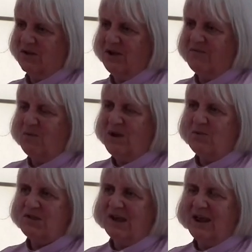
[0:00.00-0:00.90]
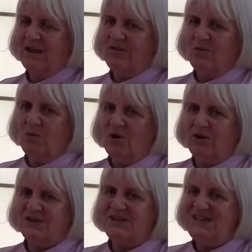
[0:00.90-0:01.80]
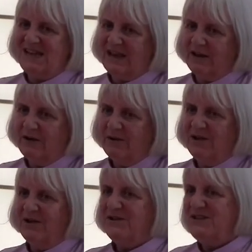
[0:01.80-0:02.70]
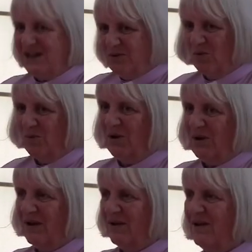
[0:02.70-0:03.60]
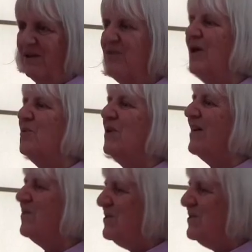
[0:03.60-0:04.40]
If we were to add the word dear woman, that would have a